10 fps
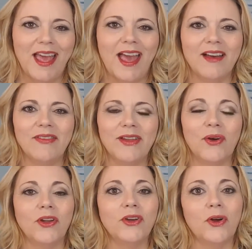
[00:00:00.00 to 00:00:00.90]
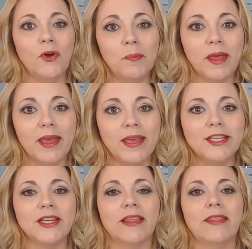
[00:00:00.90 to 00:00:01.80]
Have it on your home
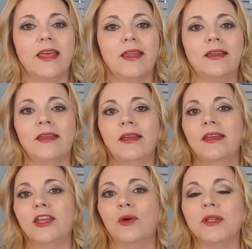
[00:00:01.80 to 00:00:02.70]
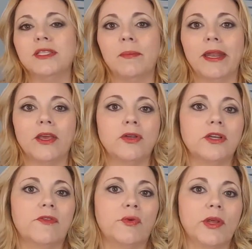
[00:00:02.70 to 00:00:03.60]
page, and then, when somebody goes
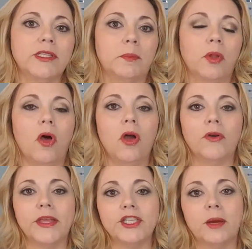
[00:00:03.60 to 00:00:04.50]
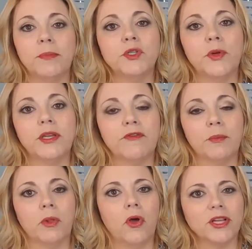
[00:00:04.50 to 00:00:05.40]
over and reads a blog or they jump between
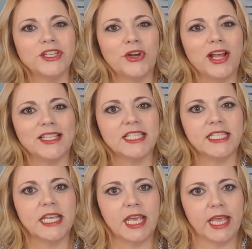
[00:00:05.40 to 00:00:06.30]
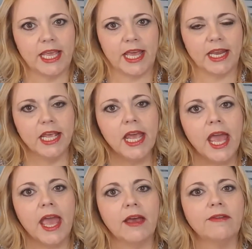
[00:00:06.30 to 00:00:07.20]
different blogs, they're not seeing it
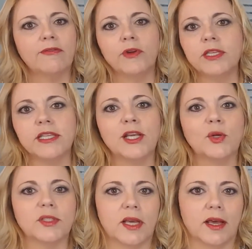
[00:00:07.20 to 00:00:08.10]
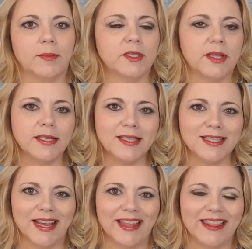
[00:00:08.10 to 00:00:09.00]
every single time. So that's the
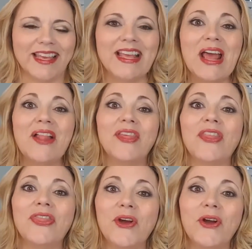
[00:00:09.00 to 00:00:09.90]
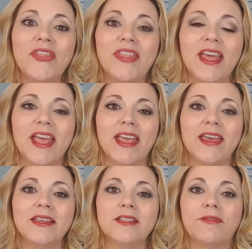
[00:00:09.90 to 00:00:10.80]
second thing. The third thing
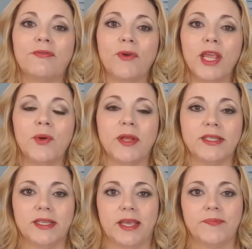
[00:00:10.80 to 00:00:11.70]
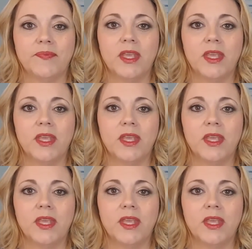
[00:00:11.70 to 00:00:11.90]
is frequency.